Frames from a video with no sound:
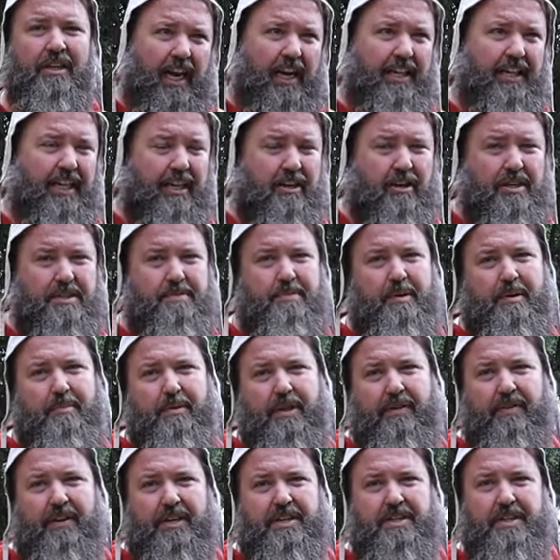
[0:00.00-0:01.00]
and that cost me a
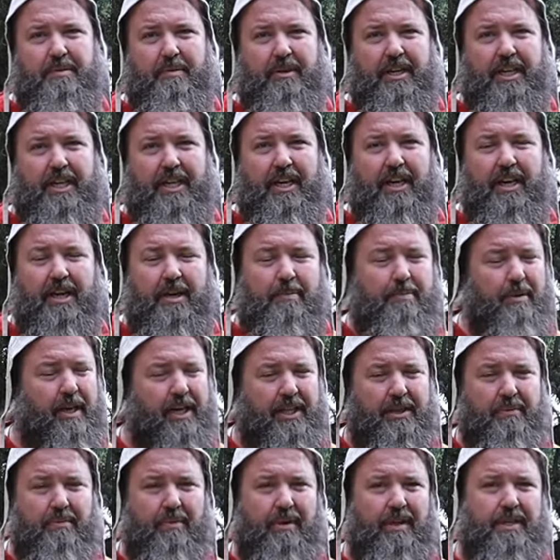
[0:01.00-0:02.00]
bit of extra money but
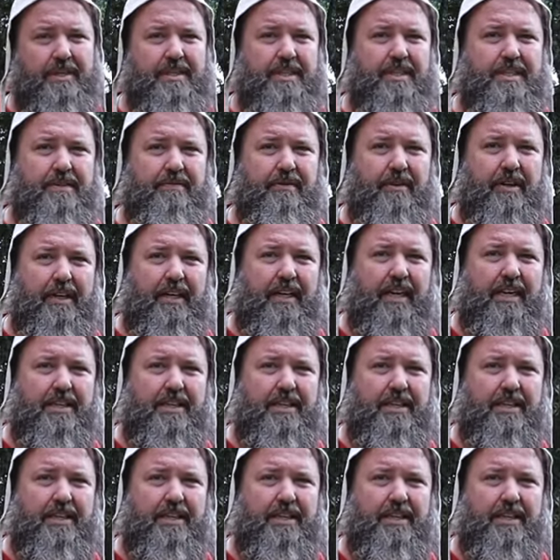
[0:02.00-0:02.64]
otherwise it's a very